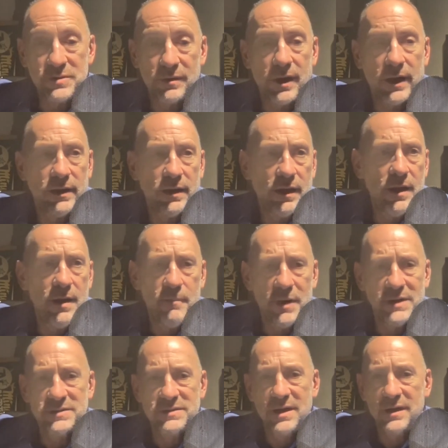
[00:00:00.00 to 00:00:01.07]
like, my
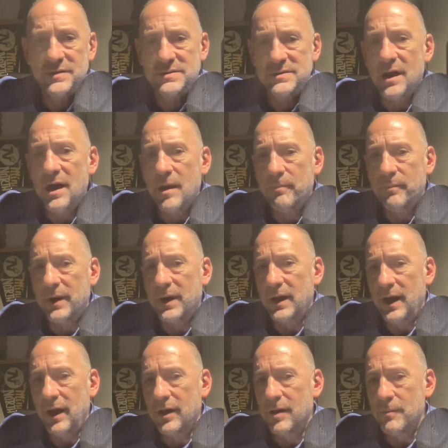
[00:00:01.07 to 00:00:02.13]
set's up.
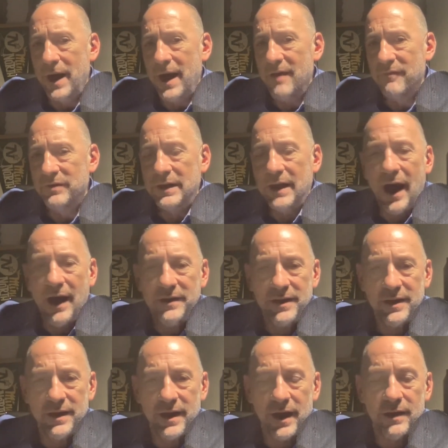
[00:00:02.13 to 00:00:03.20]
How come I haven't gotten it
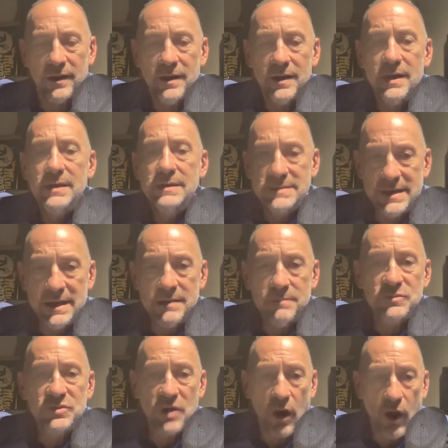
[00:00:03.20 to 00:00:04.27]
yet?
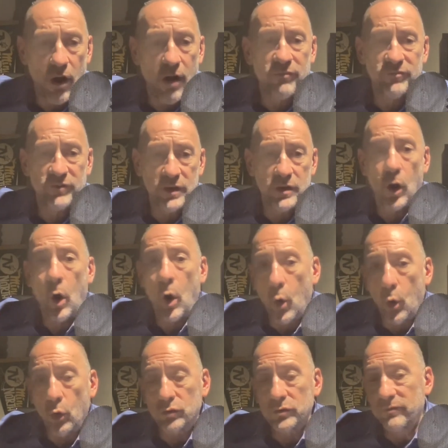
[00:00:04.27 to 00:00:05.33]
teams often
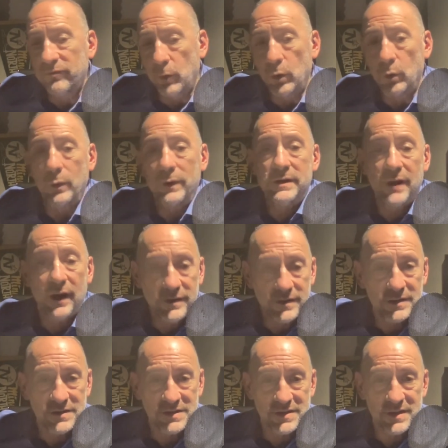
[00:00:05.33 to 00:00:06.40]
hold for
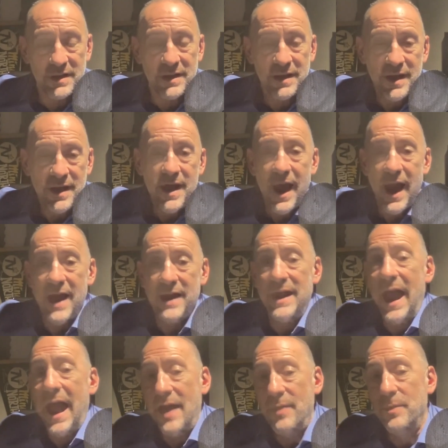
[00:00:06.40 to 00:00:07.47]
redundancy, and
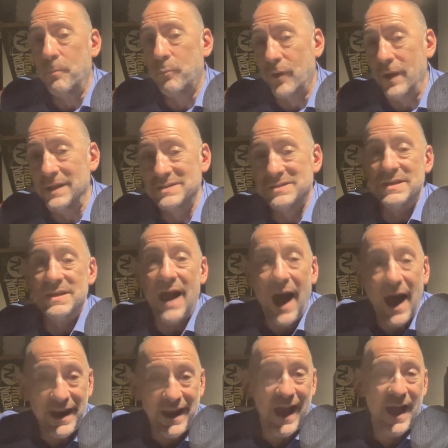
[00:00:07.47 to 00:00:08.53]
had the Preds
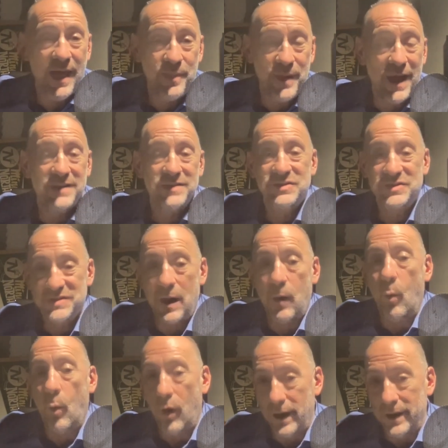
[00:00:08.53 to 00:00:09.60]
not had that set
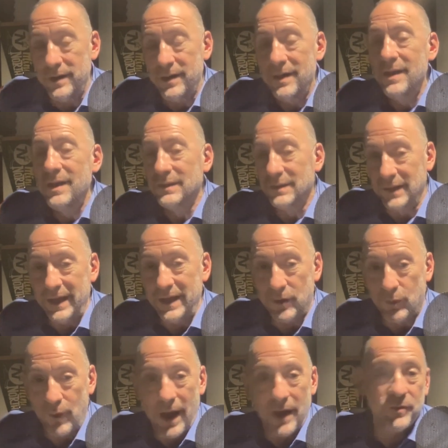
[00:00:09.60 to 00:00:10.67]
1 laying
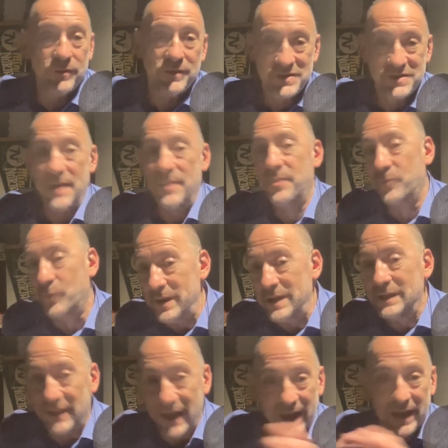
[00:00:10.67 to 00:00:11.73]
around or the set 3
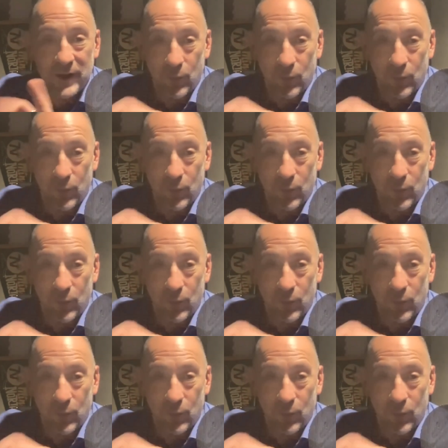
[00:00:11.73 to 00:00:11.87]
laying